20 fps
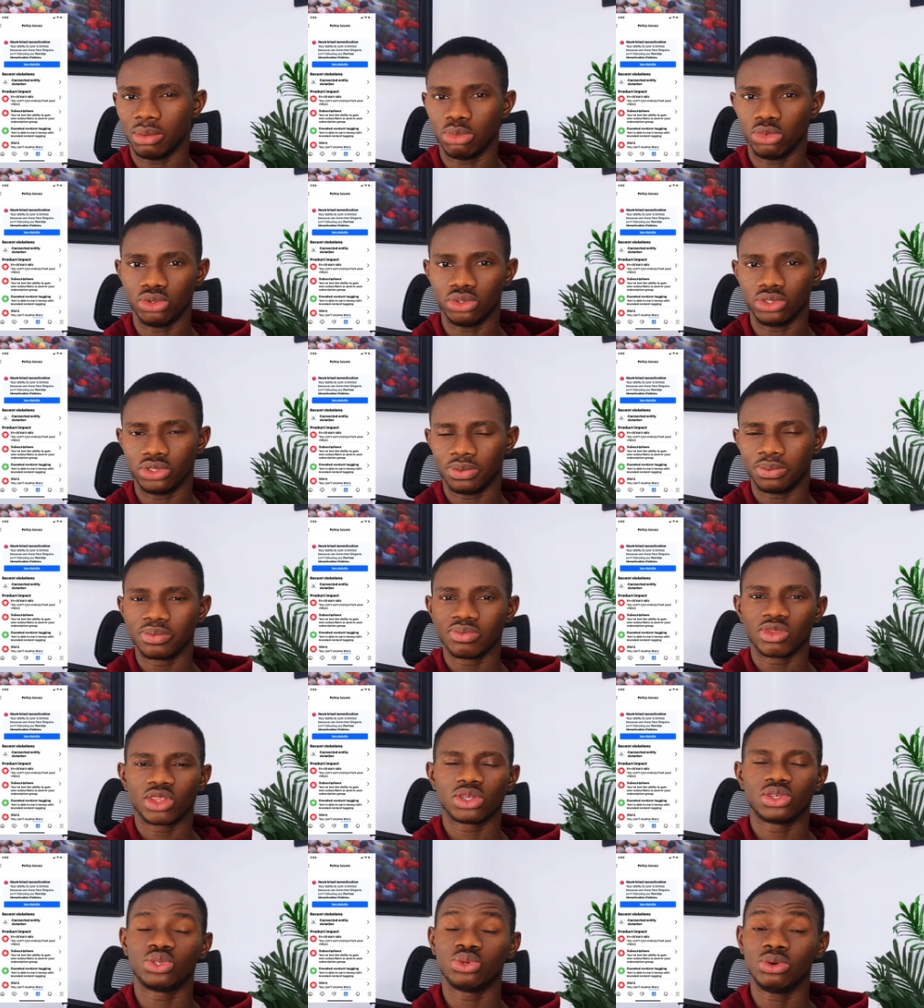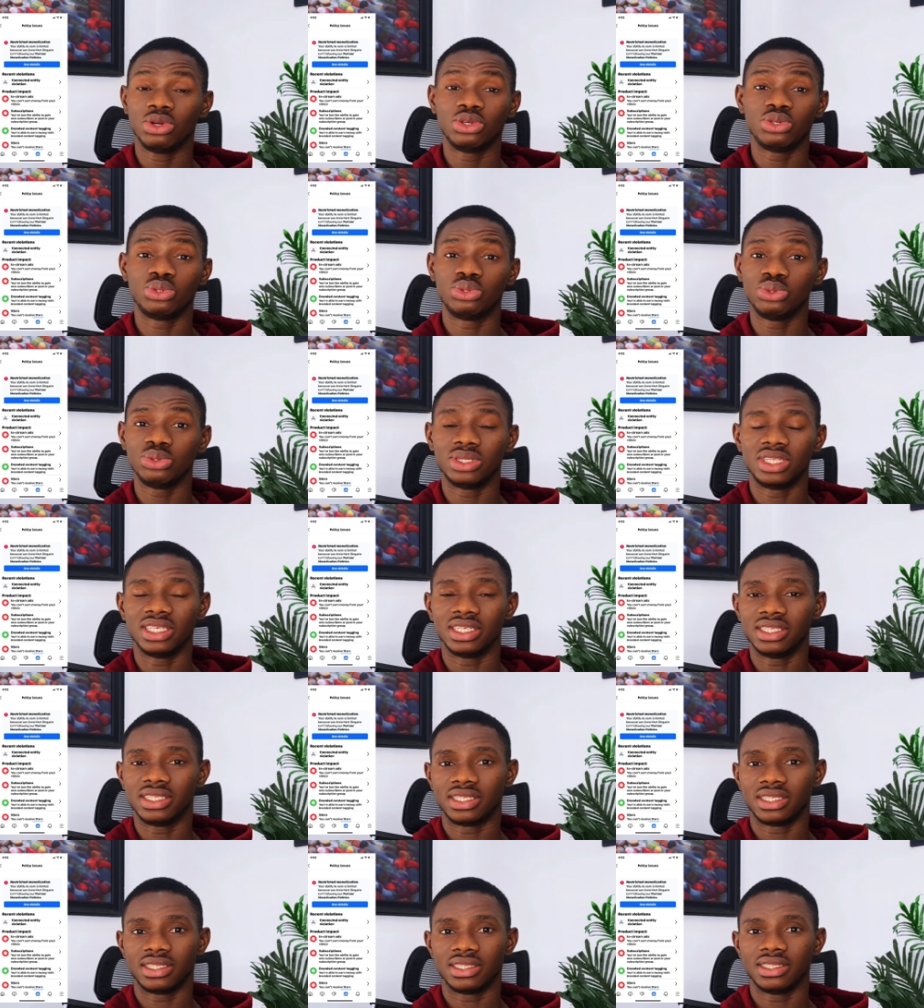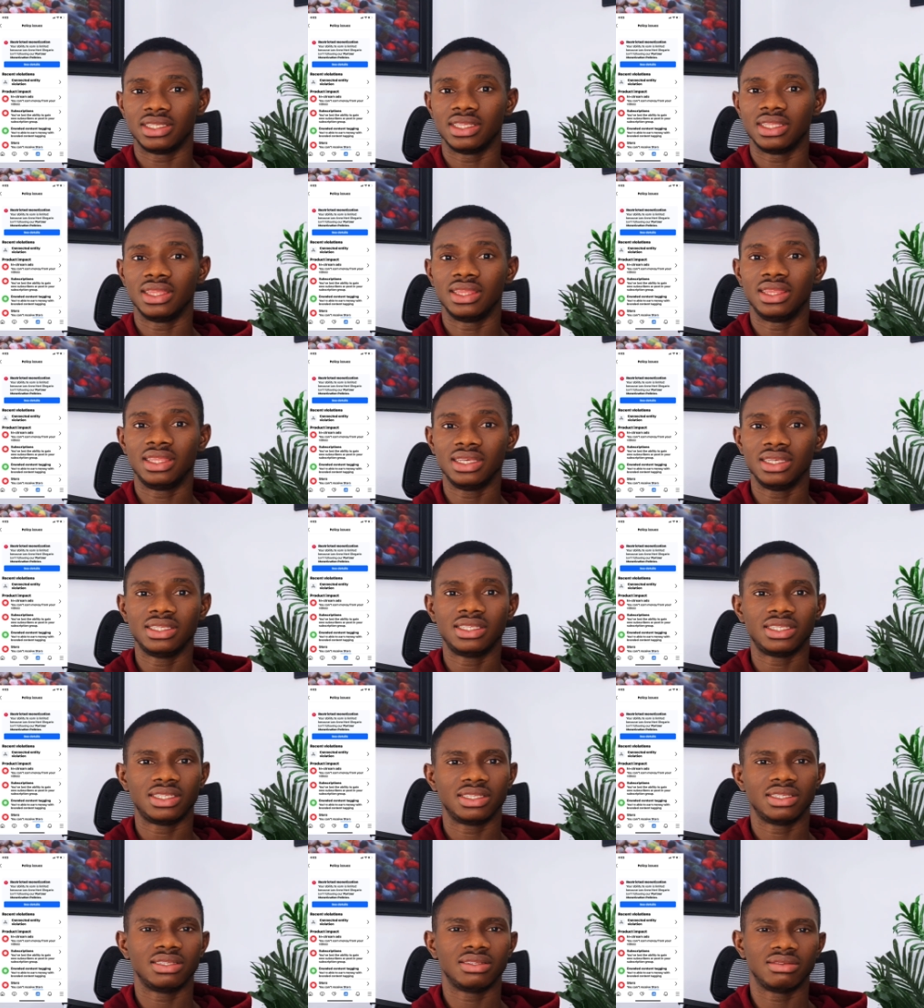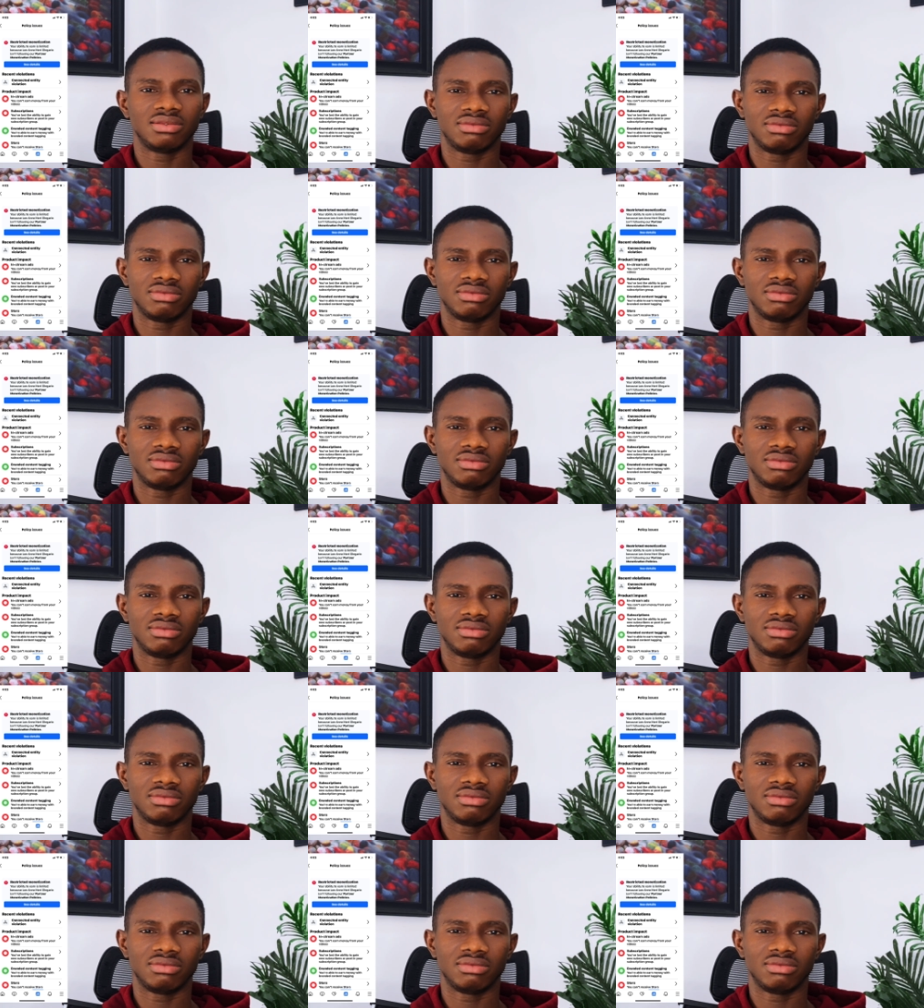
mode. So when you do this, this